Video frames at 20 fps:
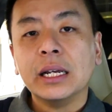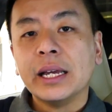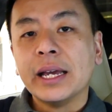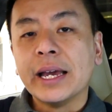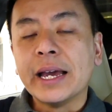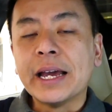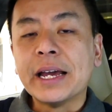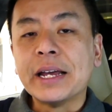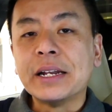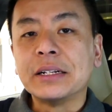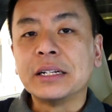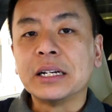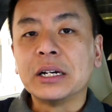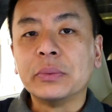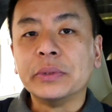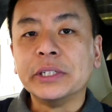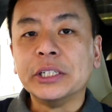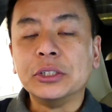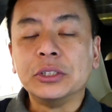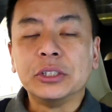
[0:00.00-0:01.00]
and uh,
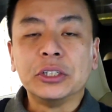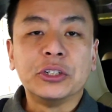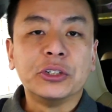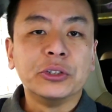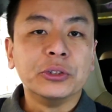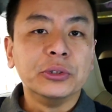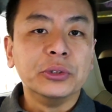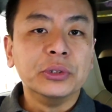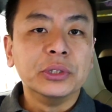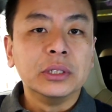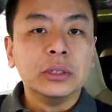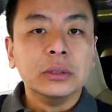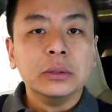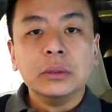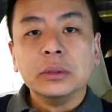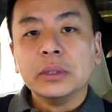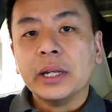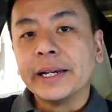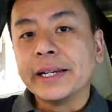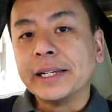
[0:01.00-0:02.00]
we used to choose,
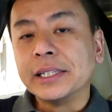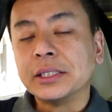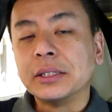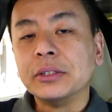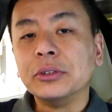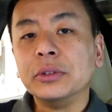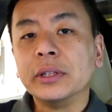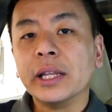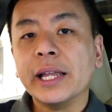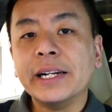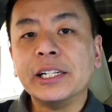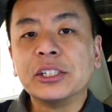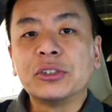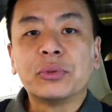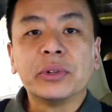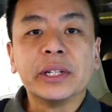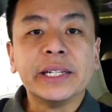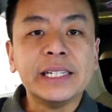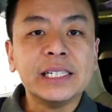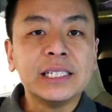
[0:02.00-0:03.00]
I guess, the latest
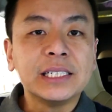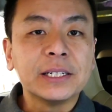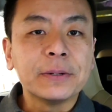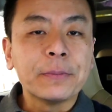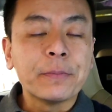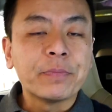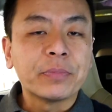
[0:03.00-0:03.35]
release,